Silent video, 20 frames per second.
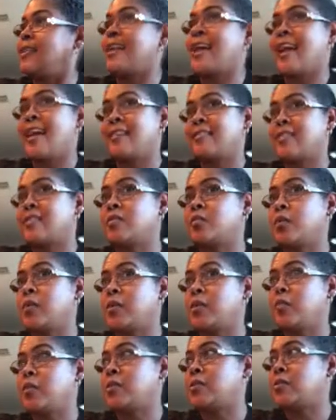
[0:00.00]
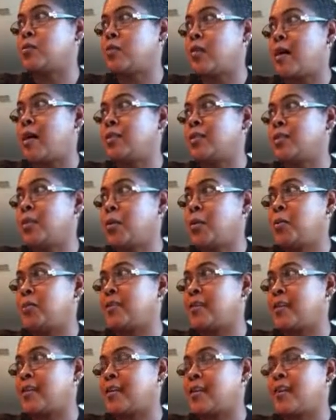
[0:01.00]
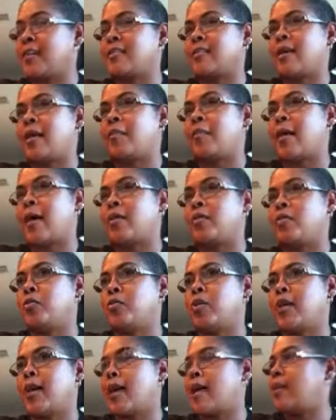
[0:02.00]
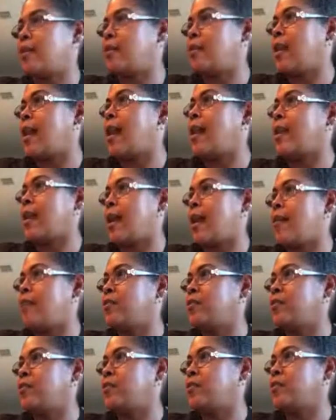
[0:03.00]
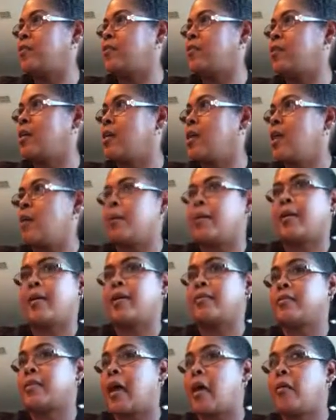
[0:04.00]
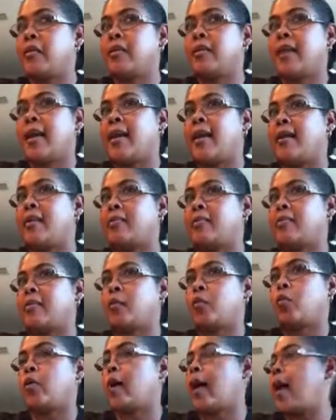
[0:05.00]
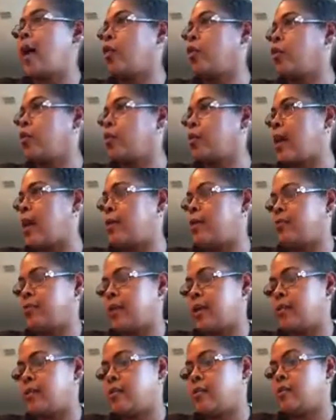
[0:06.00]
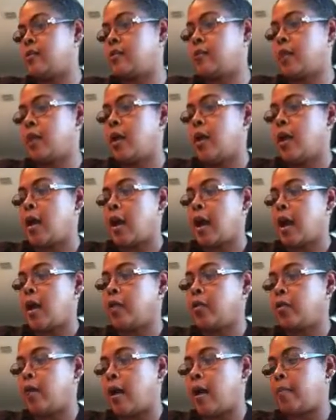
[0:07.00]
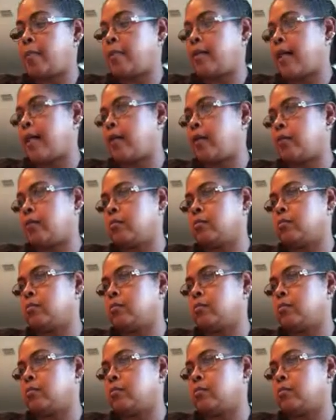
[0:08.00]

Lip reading: Yes, that's one of the reasons why I chose it, because I knew it had a lot of avenues. Because nowadays, well, I'll say this, I'm like